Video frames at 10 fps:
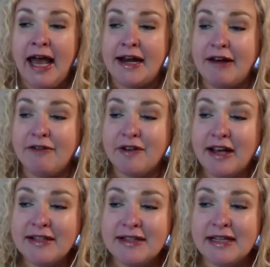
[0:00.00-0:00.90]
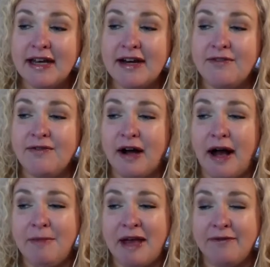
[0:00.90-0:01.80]
And I realized
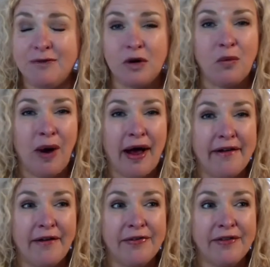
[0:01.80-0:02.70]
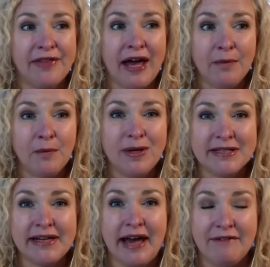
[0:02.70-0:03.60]
after a while that that
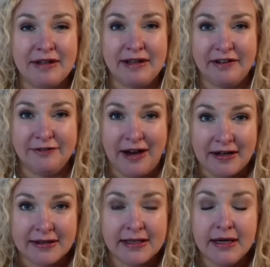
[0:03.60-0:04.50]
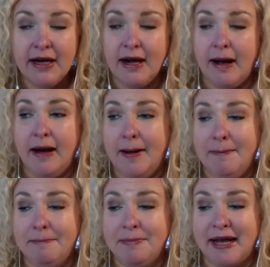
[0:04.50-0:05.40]
wasn't having the effect
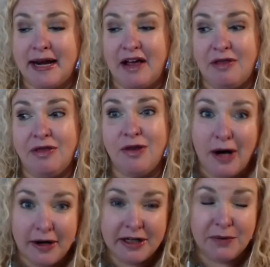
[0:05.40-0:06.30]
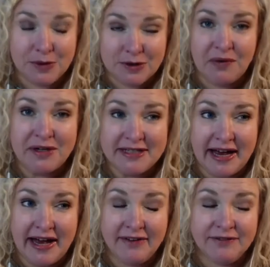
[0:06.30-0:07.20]
that I thought it was going to
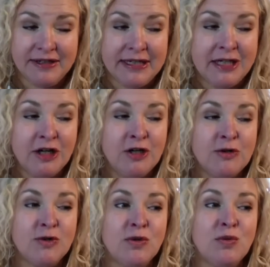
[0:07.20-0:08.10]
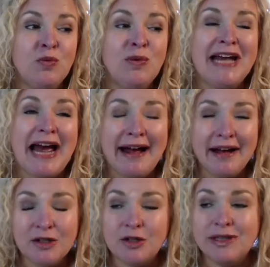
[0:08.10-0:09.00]
have. So we
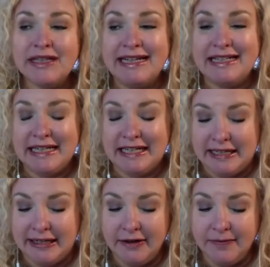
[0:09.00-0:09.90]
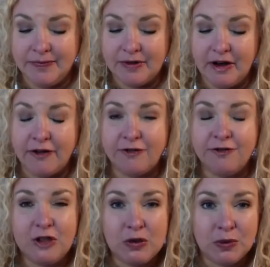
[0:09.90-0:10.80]
actually need a
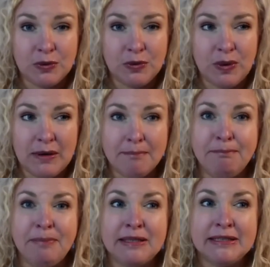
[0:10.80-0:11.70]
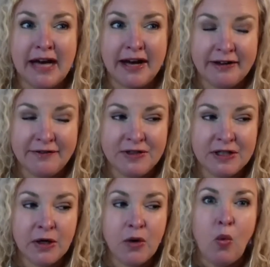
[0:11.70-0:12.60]
few beloved,
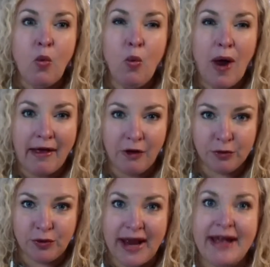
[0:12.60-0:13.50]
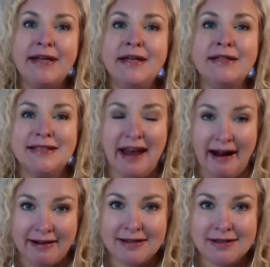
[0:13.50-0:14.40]
well-read
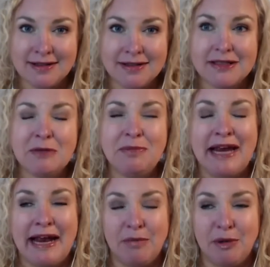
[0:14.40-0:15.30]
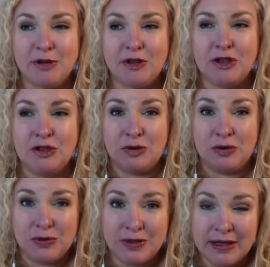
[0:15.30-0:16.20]
texts to be able to
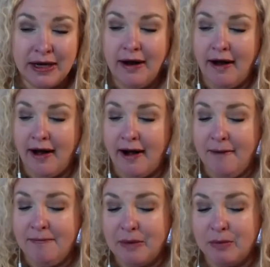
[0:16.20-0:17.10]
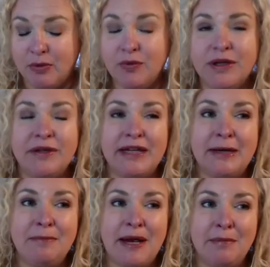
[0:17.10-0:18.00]
use that will
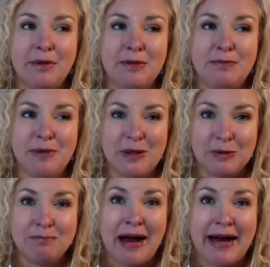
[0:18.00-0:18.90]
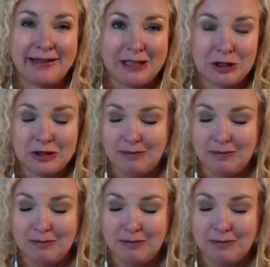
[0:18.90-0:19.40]
really be able to build mileage